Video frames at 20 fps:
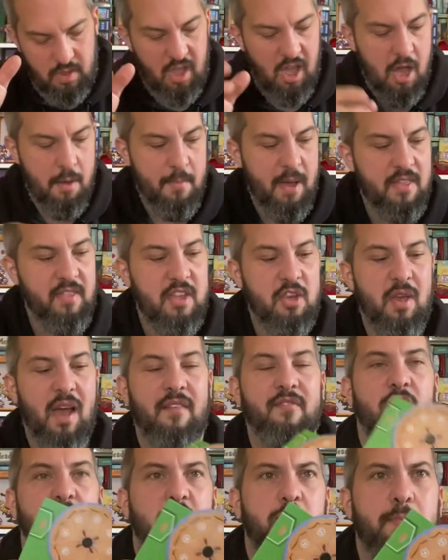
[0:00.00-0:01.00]
And then you
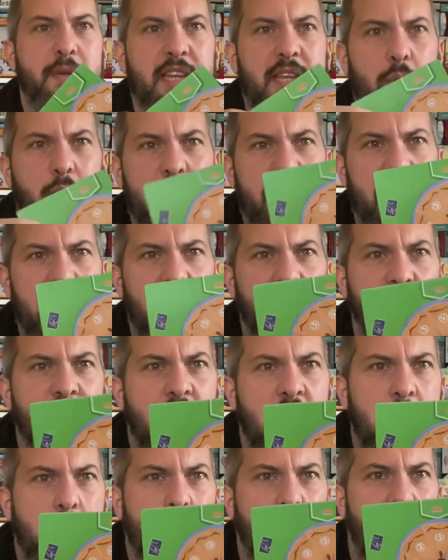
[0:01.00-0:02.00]
have your spinny wheel of
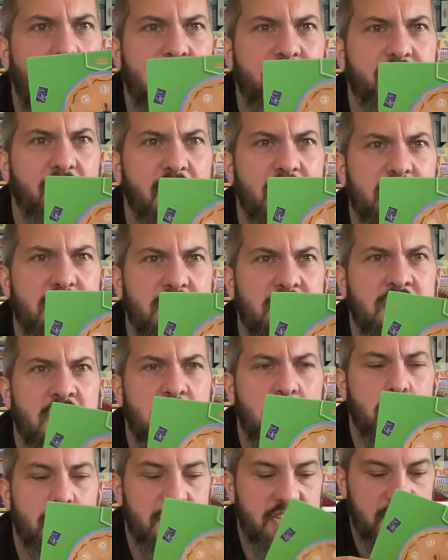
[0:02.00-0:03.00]
pie fights,
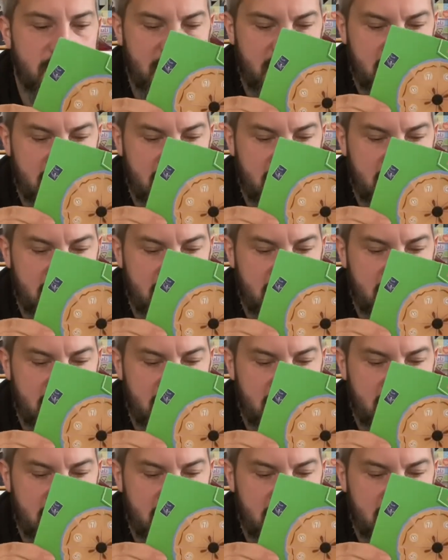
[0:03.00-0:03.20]
which is the